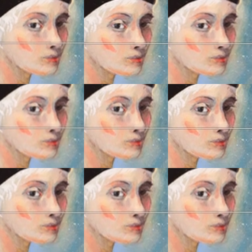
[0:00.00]

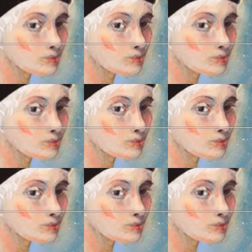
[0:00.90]

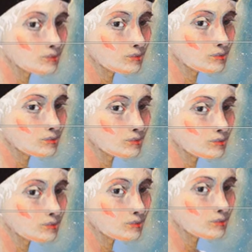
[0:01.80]

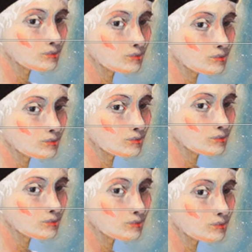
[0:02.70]

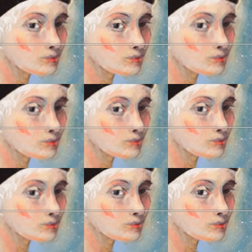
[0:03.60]

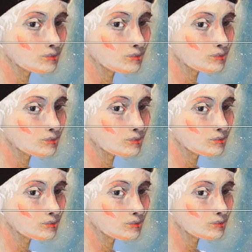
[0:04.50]

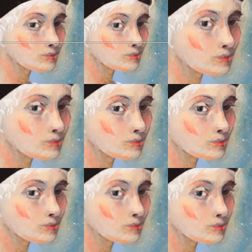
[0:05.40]
No one is speaking in this clip.